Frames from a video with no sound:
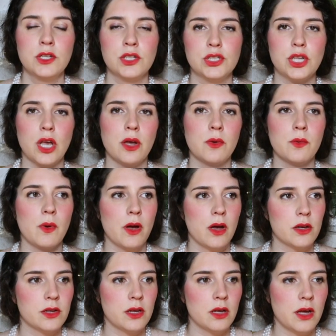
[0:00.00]
So
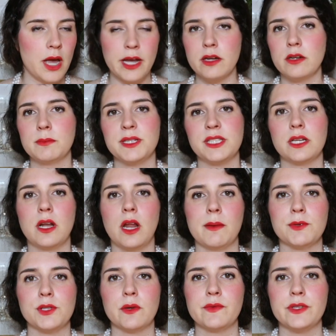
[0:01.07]
economic decline
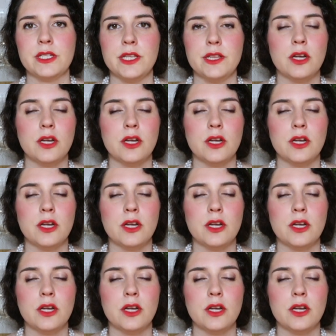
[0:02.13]
was obviously